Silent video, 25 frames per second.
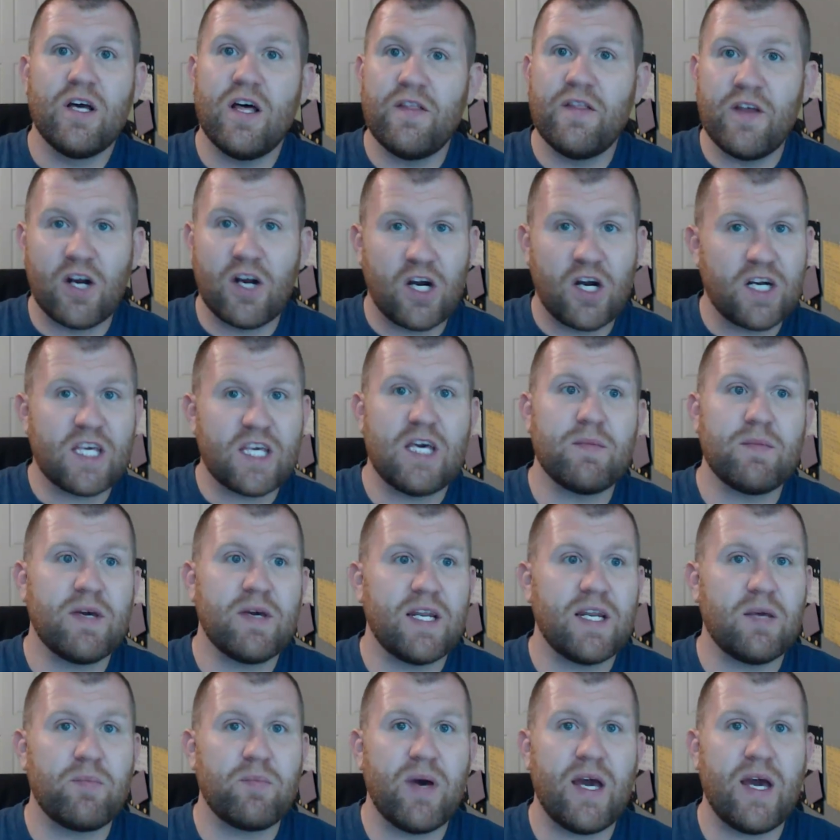they're going to keep
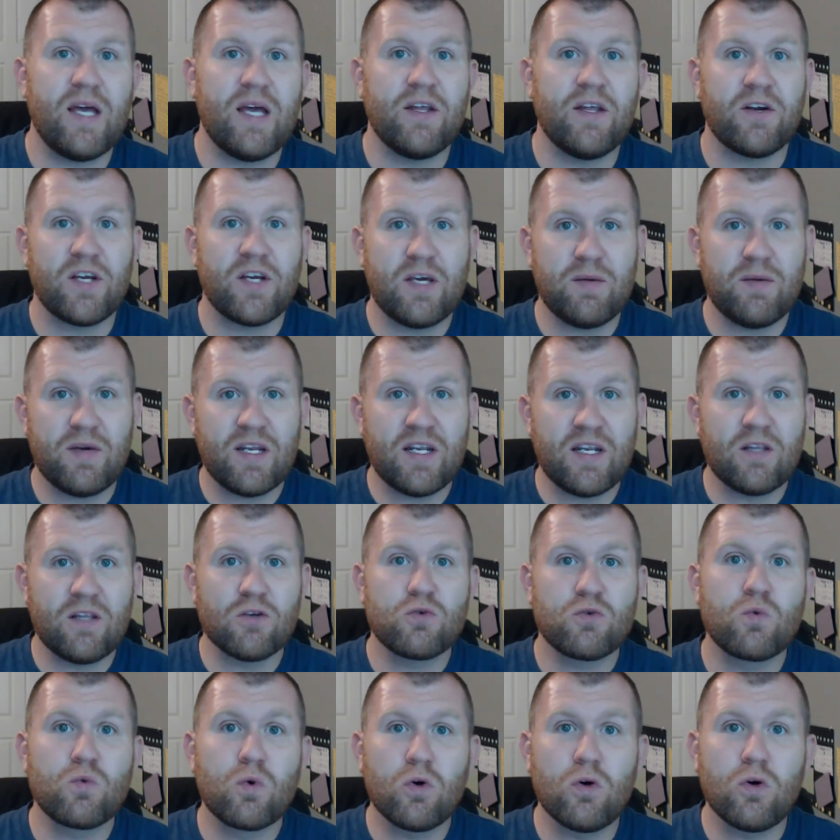getting paid. They're going to keep getting
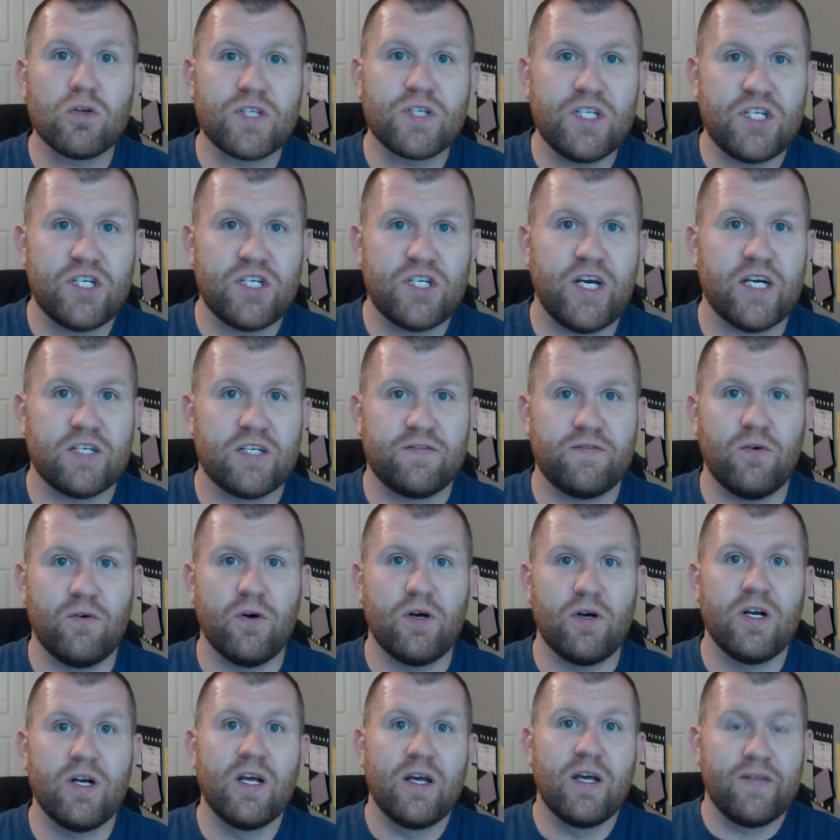those royalty checks for
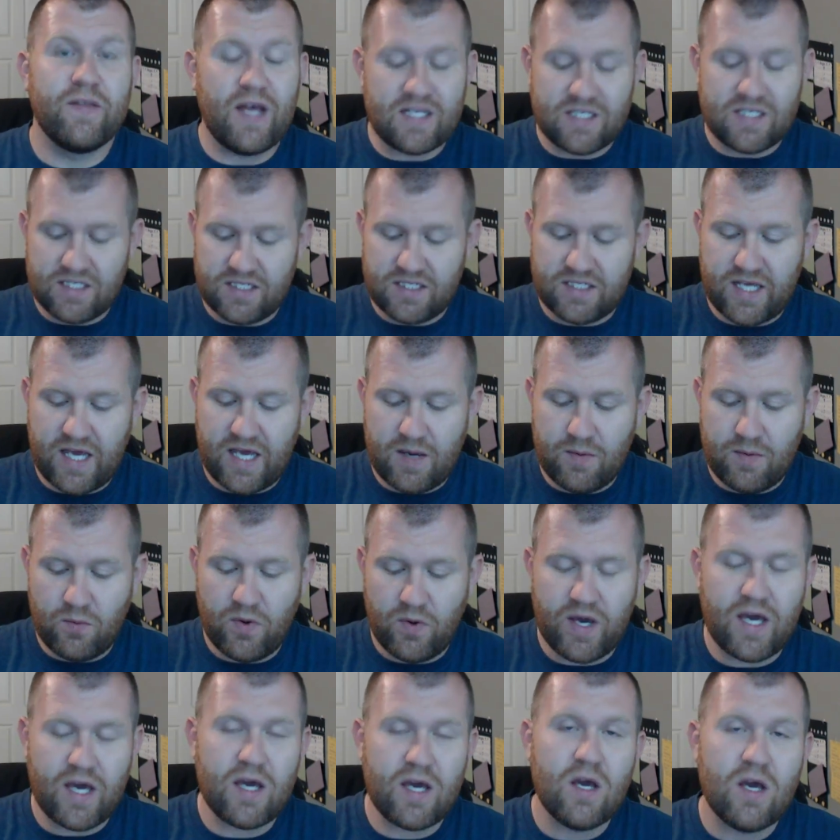it. That's the same
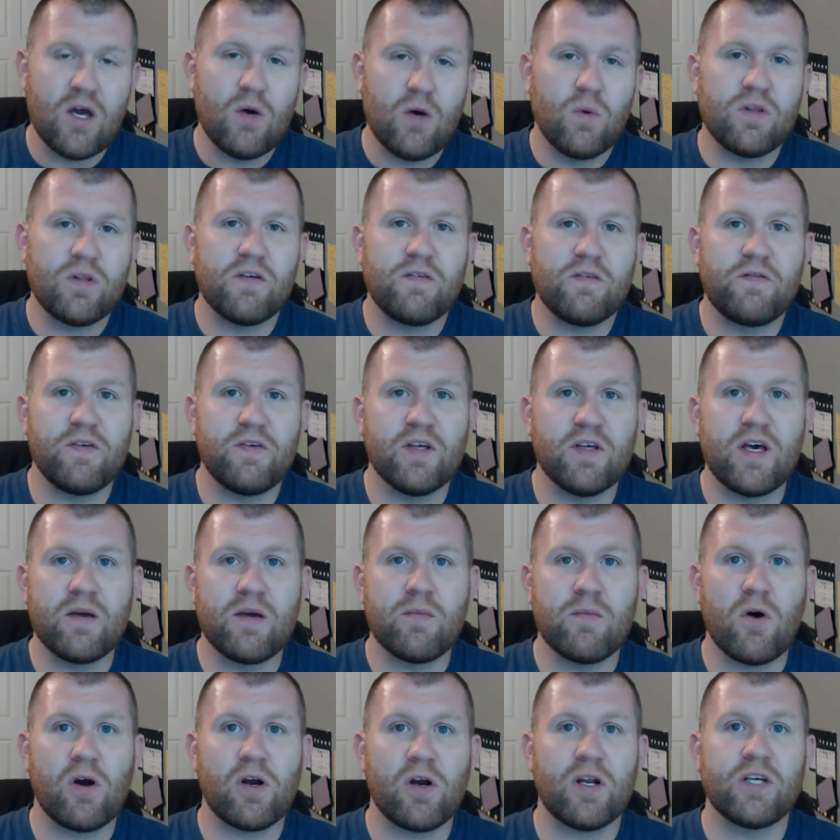way with affiliate
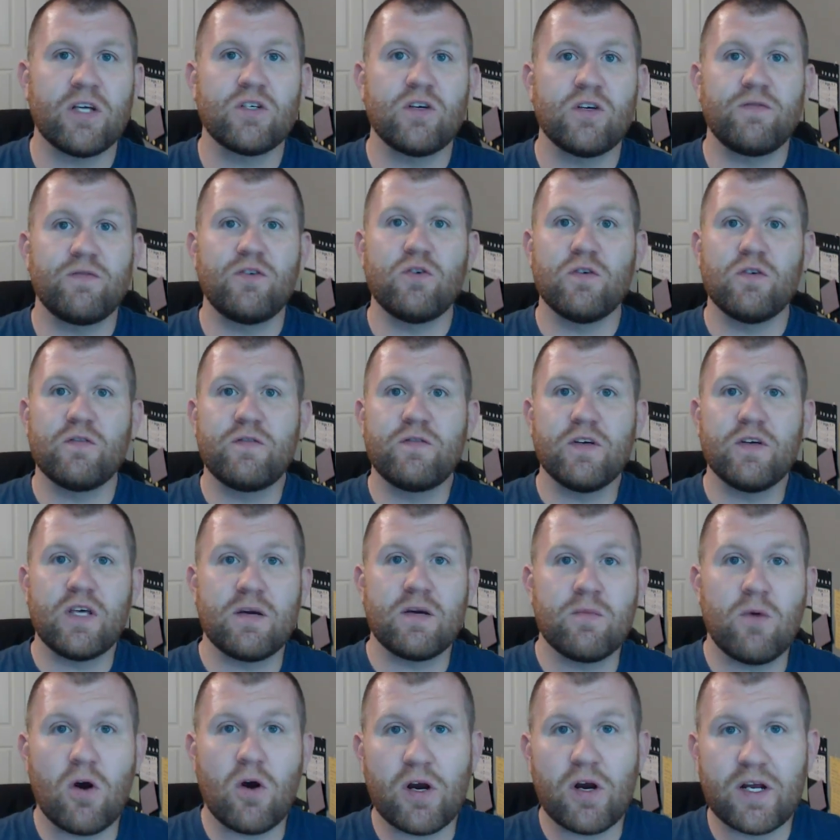marketing. So if you do affiliate
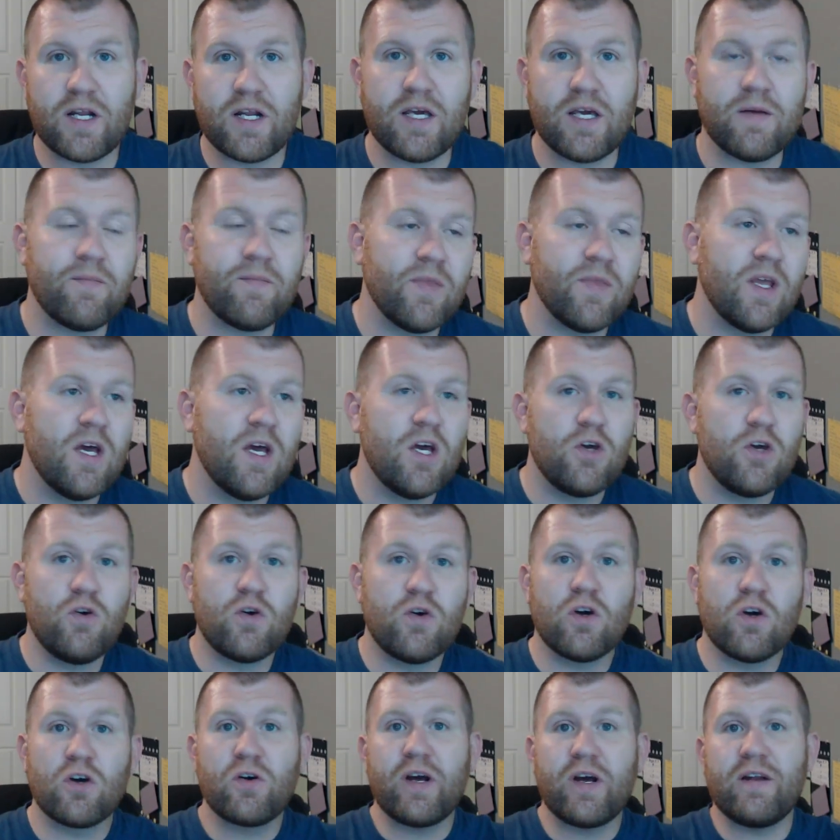marketing, you
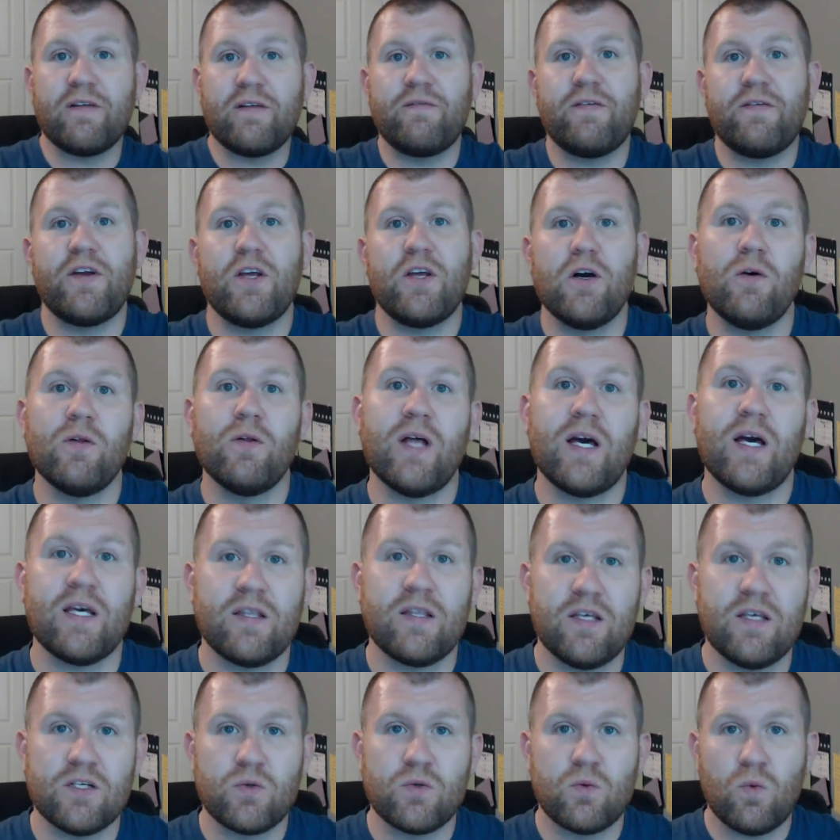can create a video like
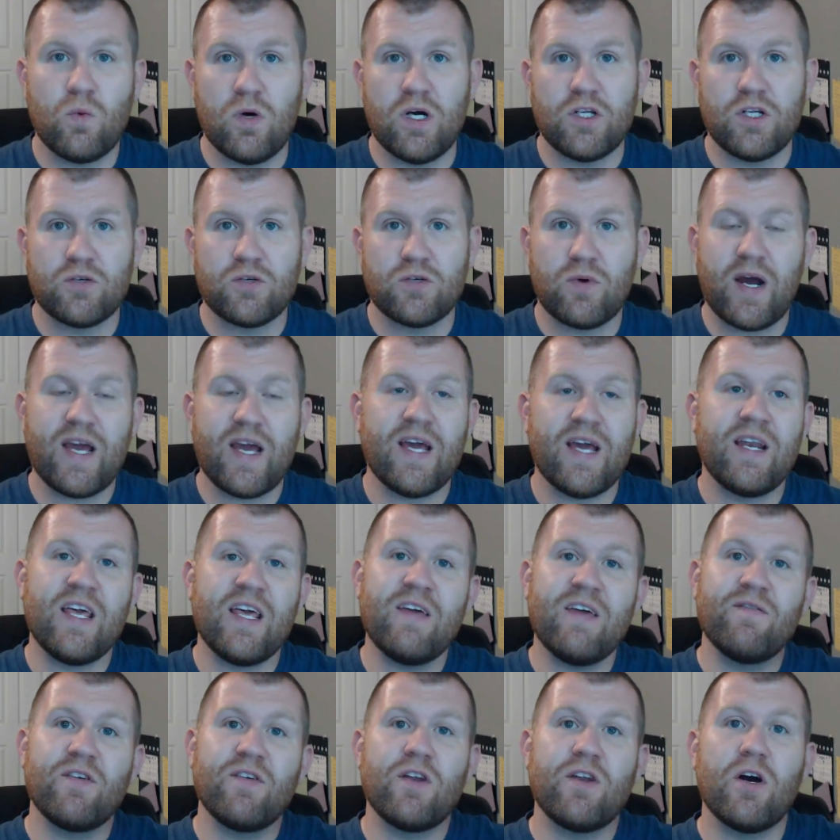this once, right? And
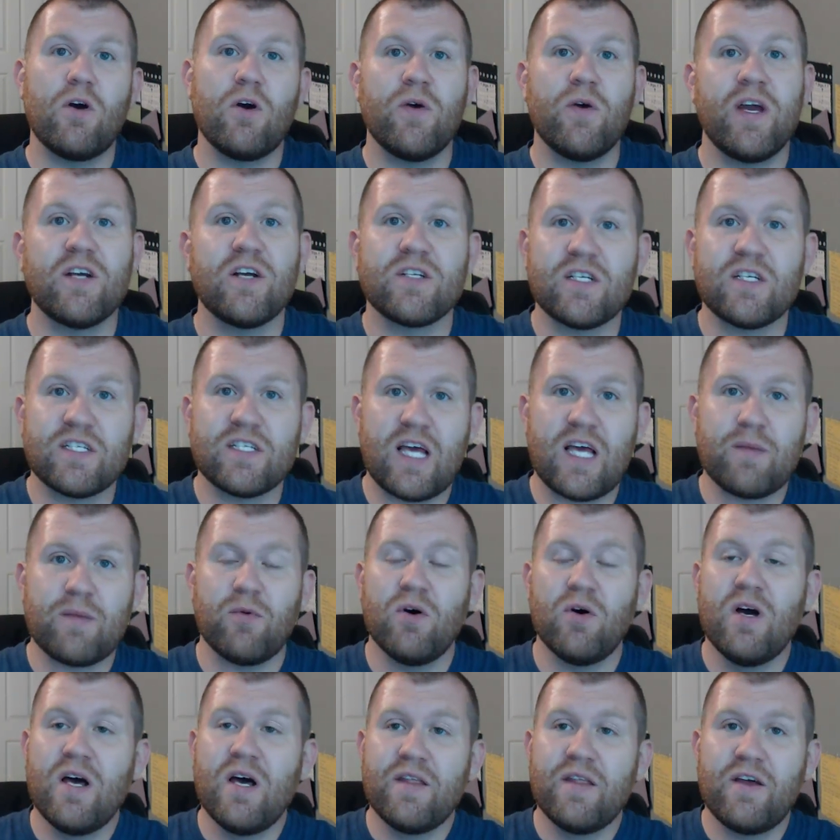even though, here's an
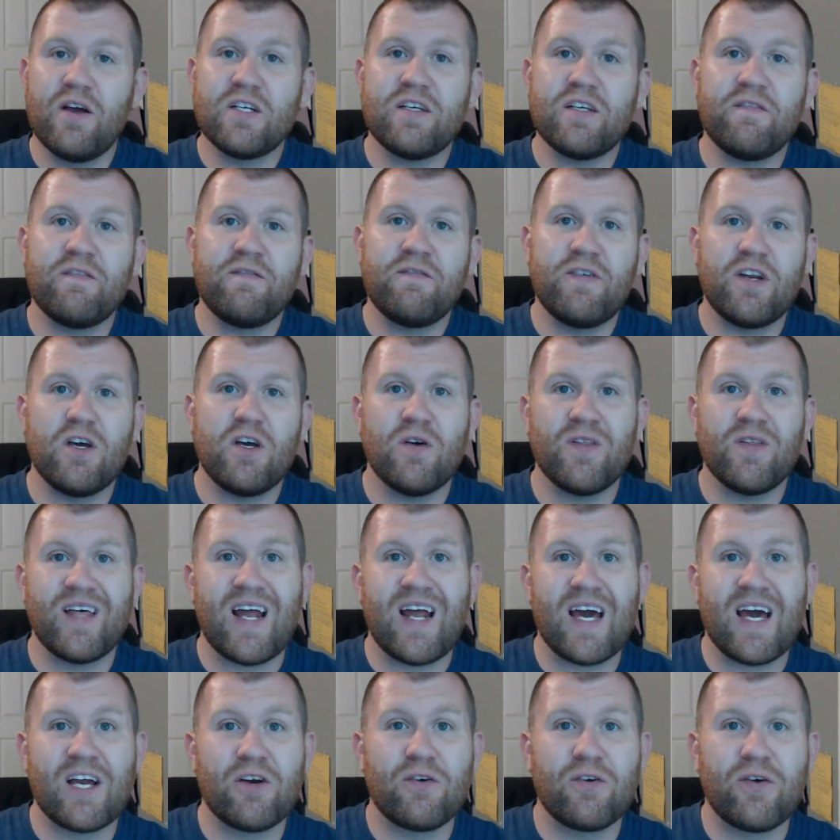example. There's a video that
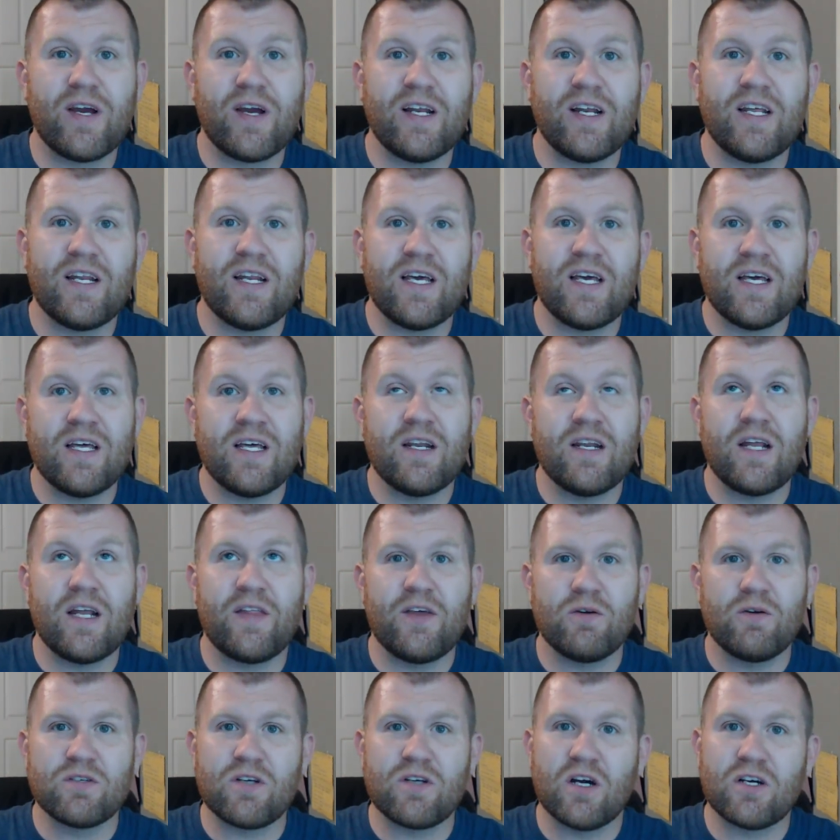I created in, I
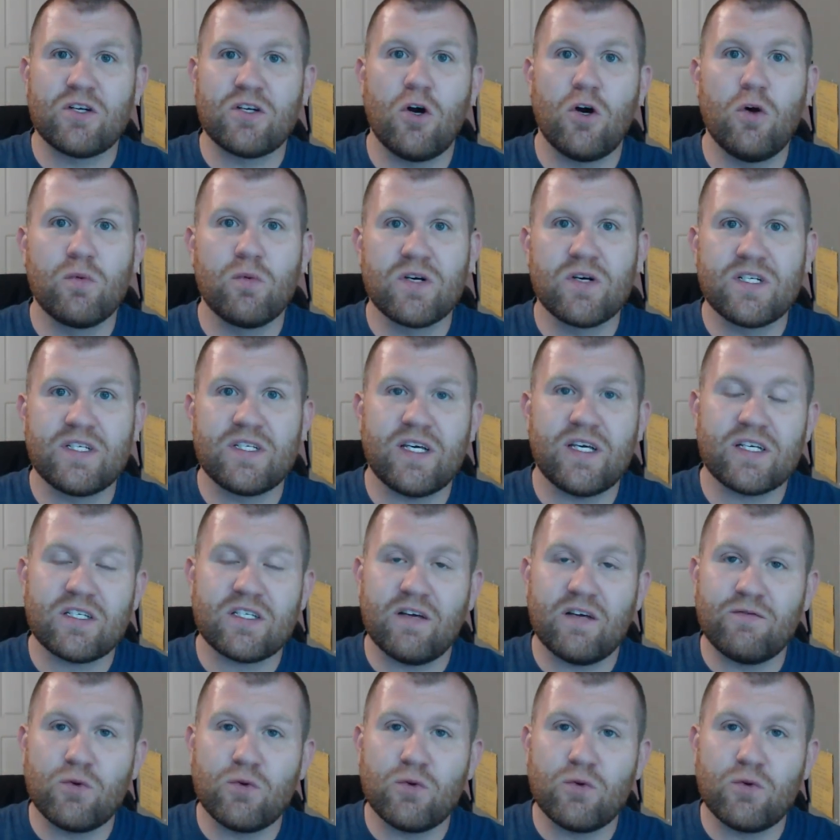think it was October 6th of